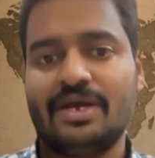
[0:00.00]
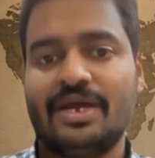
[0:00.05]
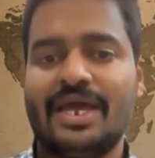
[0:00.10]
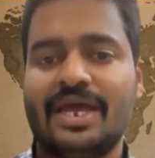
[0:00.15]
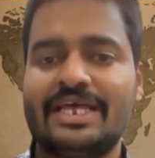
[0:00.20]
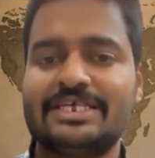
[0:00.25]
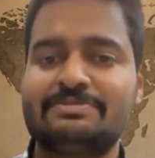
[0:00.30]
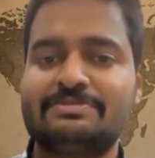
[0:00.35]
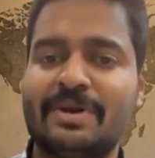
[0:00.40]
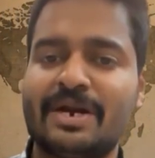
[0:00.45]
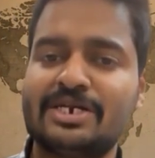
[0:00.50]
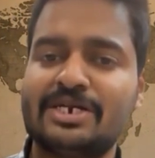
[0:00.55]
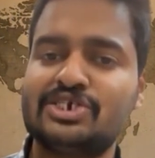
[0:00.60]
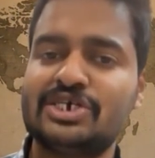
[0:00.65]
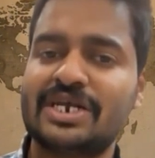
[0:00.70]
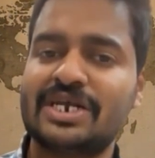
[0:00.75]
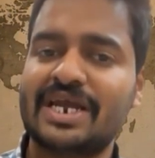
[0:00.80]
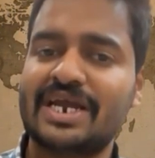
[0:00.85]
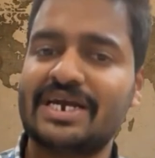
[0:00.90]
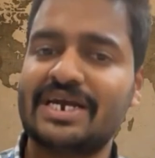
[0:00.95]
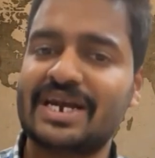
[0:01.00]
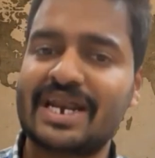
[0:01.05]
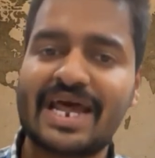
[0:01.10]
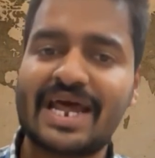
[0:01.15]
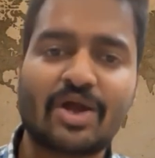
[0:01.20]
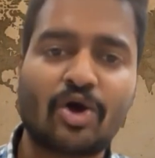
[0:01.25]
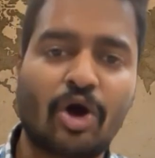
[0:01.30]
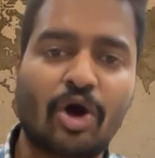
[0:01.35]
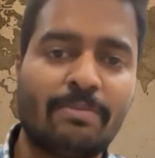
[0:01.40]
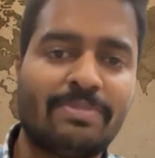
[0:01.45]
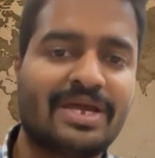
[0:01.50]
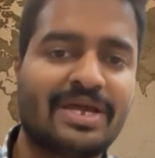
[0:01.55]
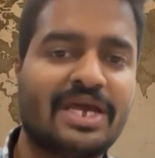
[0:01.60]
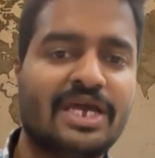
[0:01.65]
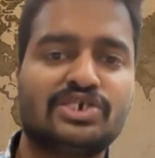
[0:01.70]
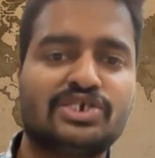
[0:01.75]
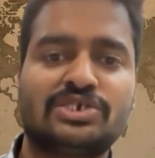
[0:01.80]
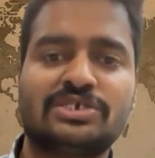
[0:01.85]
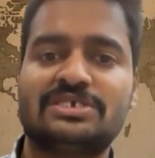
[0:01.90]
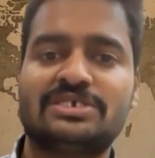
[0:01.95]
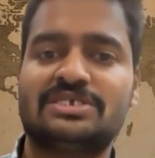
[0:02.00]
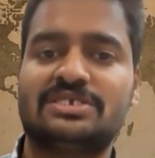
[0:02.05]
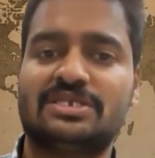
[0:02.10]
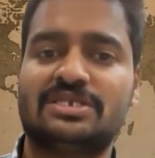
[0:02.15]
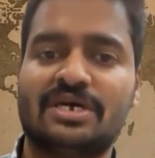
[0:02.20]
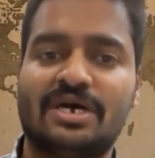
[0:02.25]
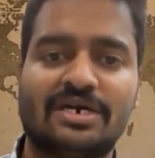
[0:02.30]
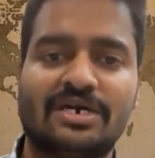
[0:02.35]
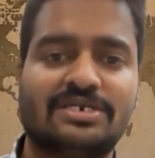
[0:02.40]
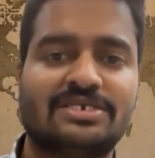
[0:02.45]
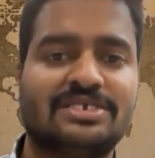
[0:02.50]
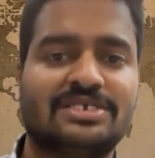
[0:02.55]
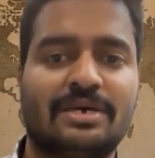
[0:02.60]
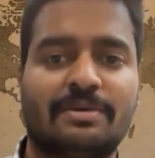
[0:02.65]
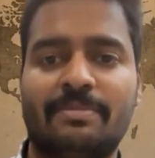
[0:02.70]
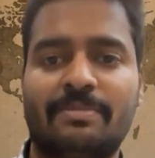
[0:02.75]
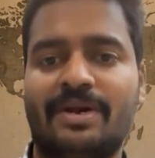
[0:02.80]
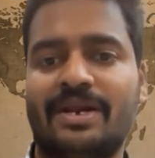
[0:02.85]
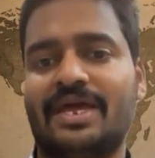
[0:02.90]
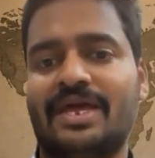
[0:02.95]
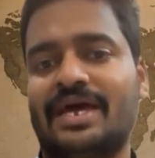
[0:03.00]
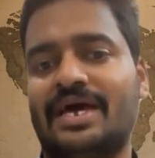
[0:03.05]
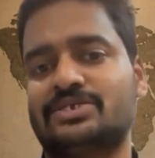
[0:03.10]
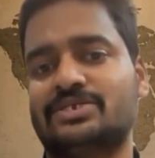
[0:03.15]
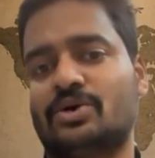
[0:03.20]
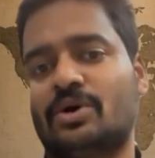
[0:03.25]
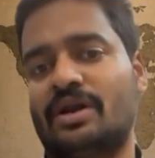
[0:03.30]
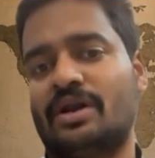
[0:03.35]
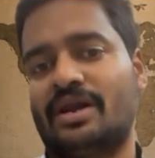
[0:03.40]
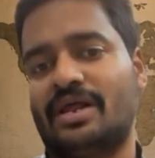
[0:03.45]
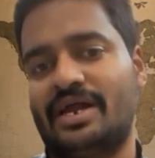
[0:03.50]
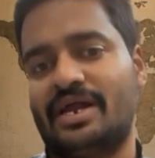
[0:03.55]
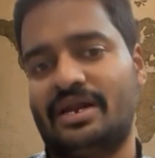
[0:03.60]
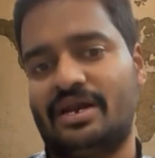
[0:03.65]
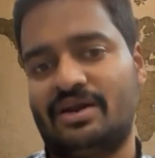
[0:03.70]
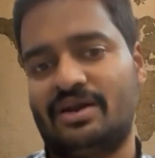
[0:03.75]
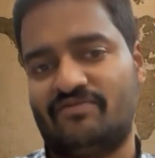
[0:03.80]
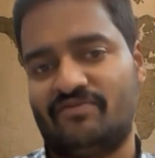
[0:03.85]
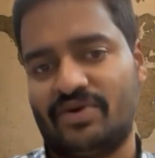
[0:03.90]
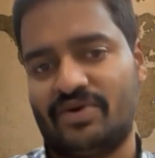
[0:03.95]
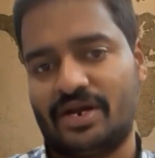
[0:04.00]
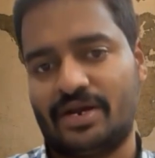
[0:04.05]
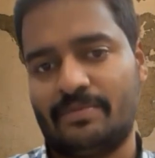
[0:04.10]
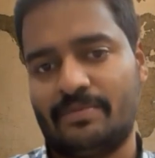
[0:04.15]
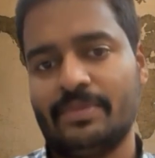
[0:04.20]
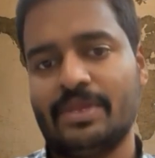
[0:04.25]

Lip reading: A spreadsheet can track obligations that somebody has already identified,